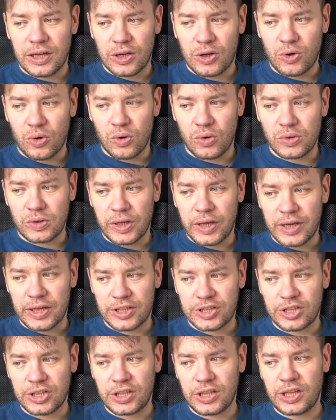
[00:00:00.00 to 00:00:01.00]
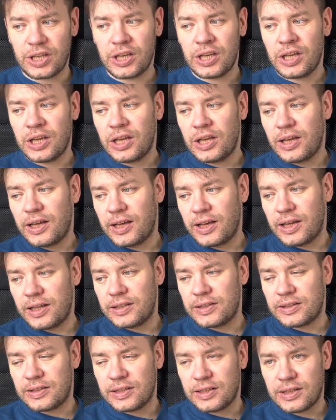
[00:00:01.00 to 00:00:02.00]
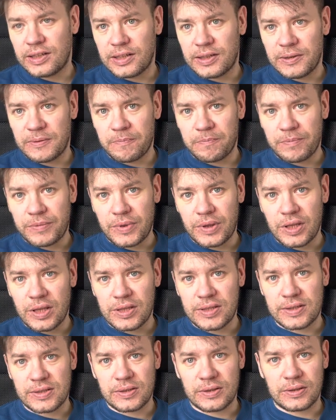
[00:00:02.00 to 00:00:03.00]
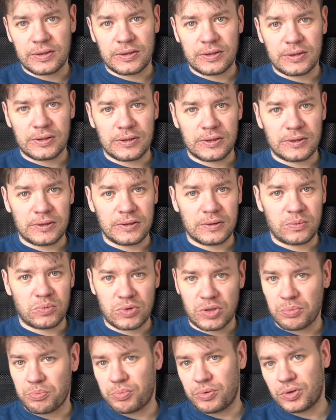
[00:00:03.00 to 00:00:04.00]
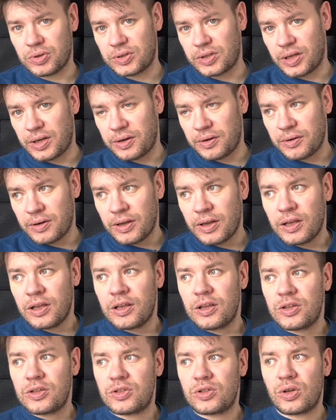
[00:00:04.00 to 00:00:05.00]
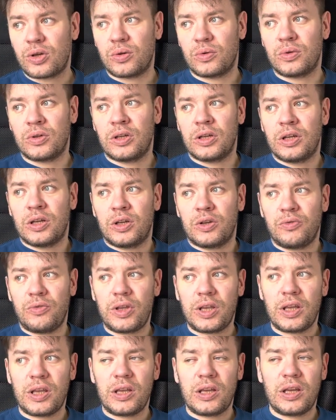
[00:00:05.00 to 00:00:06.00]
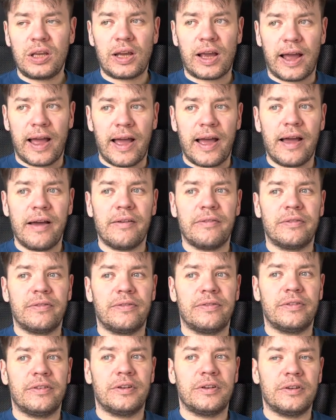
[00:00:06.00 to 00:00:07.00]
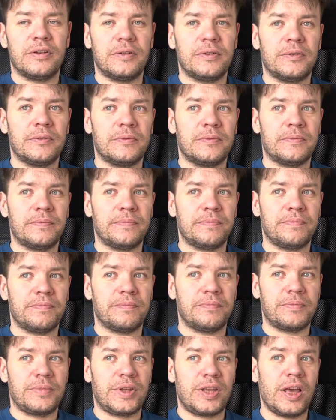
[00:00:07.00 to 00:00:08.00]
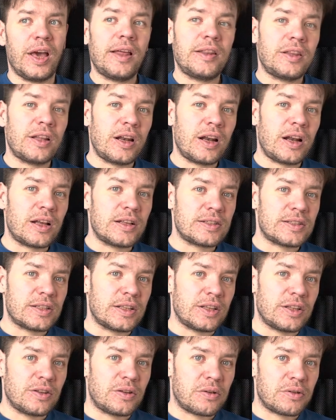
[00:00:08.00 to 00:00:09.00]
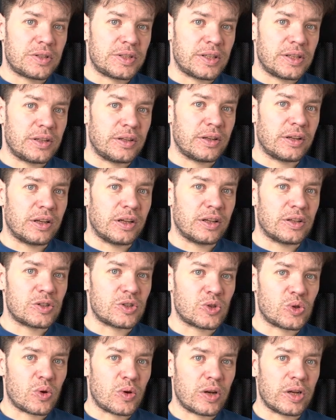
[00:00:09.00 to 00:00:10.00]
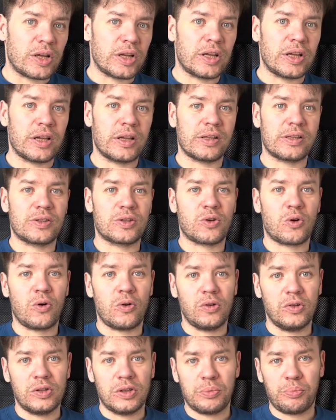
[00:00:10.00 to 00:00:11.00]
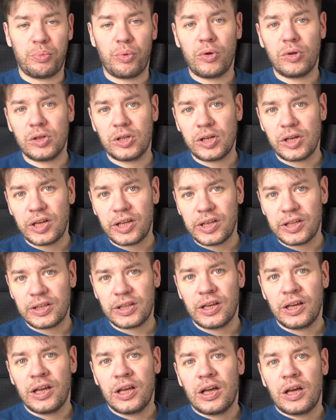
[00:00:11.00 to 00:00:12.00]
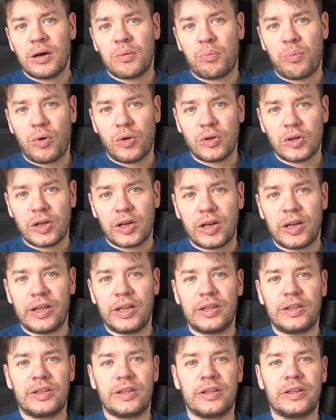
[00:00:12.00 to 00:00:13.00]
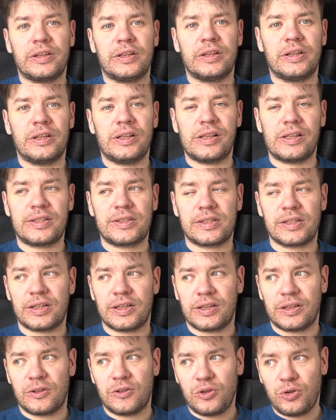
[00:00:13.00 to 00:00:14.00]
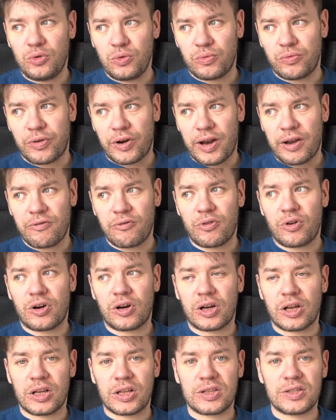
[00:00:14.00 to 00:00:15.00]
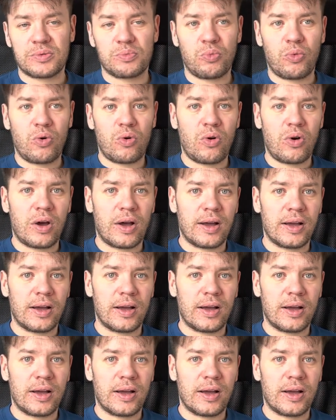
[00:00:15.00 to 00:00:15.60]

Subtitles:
code actually, and it's a simple thing. So we have yet another interesting story. It's called the Polylith. Polylith, it's a new framework. It's more